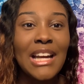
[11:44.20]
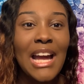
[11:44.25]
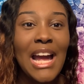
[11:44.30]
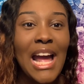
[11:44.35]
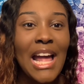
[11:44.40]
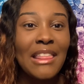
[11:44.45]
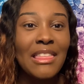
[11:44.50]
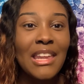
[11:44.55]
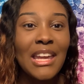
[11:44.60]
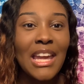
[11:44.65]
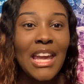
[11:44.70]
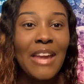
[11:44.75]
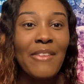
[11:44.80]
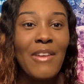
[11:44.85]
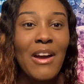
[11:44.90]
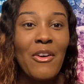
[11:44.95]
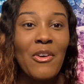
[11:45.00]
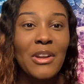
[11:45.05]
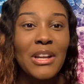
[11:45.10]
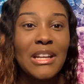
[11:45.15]
I think if
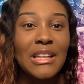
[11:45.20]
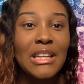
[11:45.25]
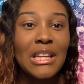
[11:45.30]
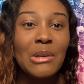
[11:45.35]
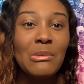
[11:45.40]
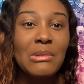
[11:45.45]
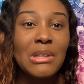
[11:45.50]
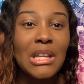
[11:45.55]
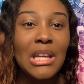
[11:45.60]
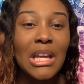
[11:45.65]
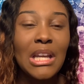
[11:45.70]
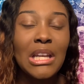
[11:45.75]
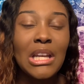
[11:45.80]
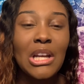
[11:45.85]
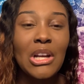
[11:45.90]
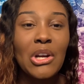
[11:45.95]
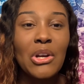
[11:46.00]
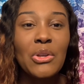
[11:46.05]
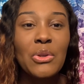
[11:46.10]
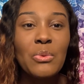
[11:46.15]
I would have dealt with it any
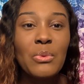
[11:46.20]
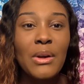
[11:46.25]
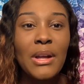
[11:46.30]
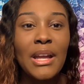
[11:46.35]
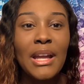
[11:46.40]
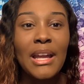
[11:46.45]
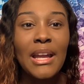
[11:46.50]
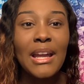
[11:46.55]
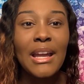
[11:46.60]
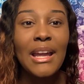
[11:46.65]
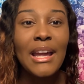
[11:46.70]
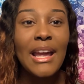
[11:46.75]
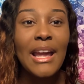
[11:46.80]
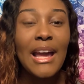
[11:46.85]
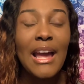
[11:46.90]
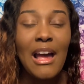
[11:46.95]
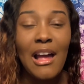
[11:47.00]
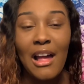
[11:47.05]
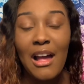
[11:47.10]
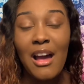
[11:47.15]
other way,
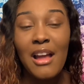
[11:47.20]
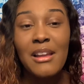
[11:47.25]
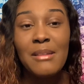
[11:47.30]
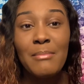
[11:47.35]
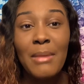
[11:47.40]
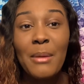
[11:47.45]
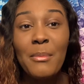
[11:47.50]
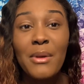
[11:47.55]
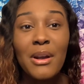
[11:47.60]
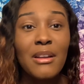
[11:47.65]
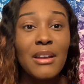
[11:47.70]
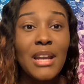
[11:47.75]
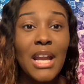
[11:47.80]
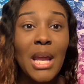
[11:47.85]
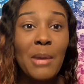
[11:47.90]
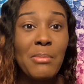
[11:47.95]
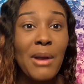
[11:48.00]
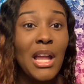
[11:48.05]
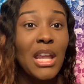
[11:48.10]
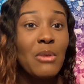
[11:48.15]
maybe her name
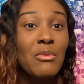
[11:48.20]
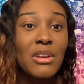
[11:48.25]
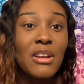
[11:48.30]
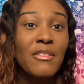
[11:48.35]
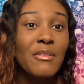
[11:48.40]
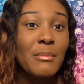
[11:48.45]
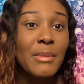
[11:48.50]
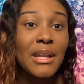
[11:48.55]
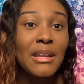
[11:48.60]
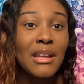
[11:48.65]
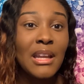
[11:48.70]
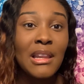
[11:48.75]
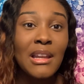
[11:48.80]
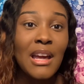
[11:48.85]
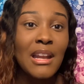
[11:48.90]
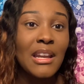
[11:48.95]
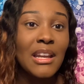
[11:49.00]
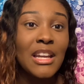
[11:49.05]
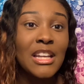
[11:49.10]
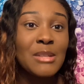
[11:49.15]
probably wouldn't have been
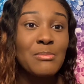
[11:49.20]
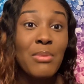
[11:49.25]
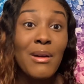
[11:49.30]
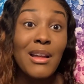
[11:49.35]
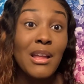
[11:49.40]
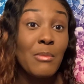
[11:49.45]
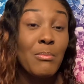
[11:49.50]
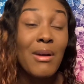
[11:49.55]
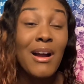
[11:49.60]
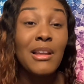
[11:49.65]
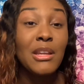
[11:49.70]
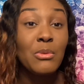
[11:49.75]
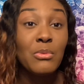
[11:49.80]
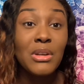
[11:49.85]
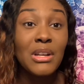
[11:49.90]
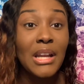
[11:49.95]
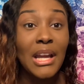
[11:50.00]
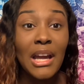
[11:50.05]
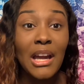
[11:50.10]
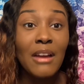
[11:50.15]
Leilani. It probably
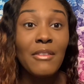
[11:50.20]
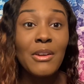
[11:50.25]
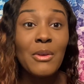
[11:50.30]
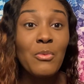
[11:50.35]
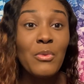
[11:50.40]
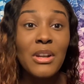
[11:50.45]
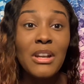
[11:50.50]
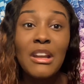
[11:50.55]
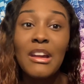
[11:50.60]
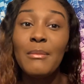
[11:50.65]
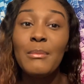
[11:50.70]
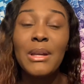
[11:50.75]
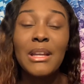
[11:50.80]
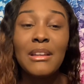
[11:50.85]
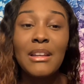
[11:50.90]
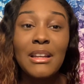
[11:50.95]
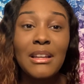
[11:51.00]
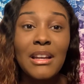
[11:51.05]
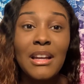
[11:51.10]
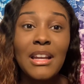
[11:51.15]
wouldn't have. It wouldn't have been
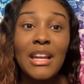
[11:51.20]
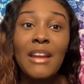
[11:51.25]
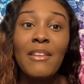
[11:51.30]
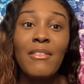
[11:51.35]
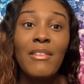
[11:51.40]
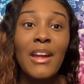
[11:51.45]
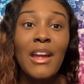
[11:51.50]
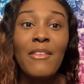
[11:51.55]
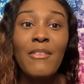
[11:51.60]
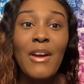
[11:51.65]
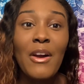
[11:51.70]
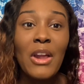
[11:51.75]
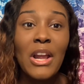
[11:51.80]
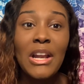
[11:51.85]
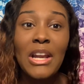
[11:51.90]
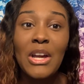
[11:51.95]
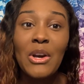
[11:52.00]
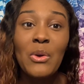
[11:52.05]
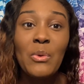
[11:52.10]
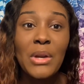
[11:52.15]
Leilani if I had
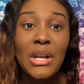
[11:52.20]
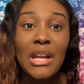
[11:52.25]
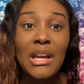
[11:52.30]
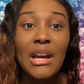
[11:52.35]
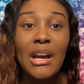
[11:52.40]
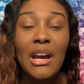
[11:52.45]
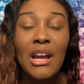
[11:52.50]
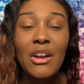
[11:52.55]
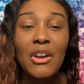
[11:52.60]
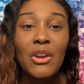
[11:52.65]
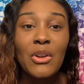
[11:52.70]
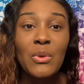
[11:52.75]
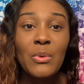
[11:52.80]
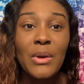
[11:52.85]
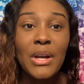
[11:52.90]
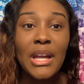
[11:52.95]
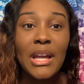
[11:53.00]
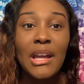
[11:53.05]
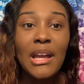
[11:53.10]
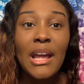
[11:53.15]
dealt with it another
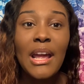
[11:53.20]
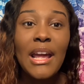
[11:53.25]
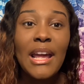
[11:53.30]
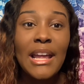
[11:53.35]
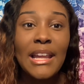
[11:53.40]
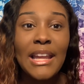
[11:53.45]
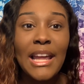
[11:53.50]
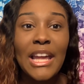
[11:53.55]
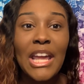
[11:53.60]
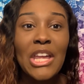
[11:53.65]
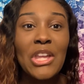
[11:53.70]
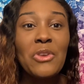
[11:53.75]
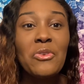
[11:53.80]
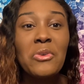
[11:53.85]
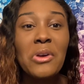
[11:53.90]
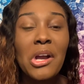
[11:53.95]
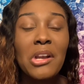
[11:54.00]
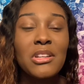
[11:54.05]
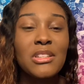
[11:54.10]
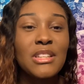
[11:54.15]
way. Like, and you will
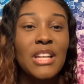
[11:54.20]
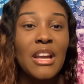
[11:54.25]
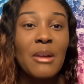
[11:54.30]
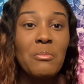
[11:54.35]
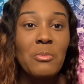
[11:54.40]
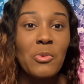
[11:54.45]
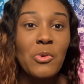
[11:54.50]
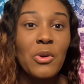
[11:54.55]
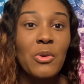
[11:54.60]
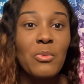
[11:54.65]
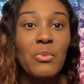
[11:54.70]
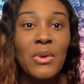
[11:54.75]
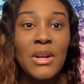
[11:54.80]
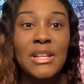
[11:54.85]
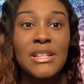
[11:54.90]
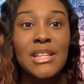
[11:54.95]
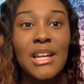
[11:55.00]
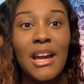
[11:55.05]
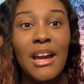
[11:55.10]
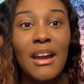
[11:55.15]
understand more
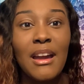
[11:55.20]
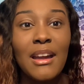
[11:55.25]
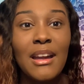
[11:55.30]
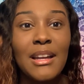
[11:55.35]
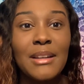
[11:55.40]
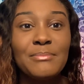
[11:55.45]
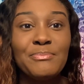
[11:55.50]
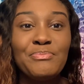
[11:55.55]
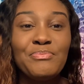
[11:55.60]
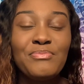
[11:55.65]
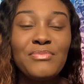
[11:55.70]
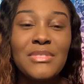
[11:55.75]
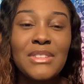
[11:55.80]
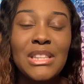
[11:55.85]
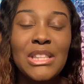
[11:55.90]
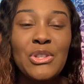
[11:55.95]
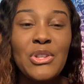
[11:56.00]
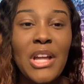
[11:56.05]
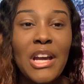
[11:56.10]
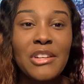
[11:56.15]
once I
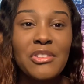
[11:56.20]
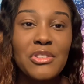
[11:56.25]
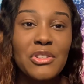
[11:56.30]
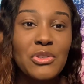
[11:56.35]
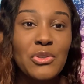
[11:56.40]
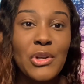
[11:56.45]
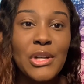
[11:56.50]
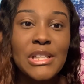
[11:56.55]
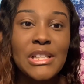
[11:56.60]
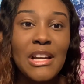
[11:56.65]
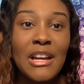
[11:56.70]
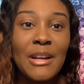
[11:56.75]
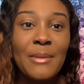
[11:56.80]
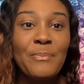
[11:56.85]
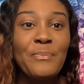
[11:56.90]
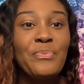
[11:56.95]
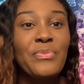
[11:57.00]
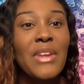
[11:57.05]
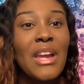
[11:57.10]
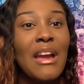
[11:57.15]
do the actual story time.
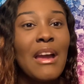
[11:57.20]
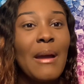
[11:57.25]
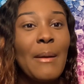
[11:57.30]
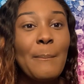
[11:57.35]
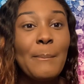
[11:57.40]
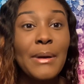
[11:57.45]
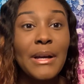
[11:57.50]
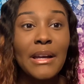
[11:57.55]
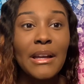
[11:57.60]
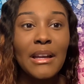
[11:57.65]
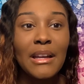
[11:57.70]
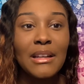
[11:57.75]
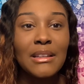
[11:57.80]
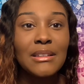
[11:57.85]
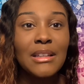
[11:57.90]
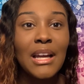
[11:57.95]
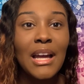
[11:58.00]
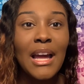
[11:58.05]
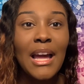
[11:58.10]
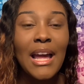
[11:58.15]
But
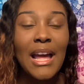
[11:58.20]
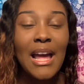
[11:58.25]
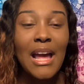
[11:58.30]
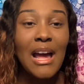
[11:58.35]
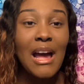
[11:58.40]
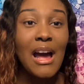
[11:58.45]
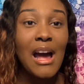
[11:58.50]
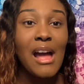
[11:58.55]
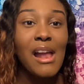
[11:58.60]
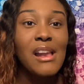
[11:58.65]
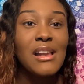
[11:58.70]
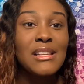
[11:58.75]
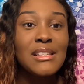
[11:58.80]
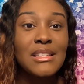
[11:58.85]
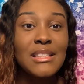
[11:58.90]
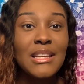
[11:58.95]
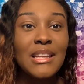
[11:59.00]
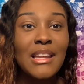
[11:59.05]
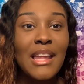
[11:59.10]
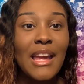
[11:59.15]

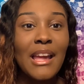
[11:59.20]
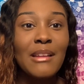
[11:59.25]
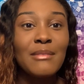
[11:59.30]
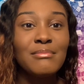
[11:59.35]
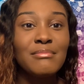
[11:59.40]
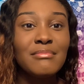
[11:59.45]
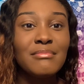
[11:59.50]
honestly, like,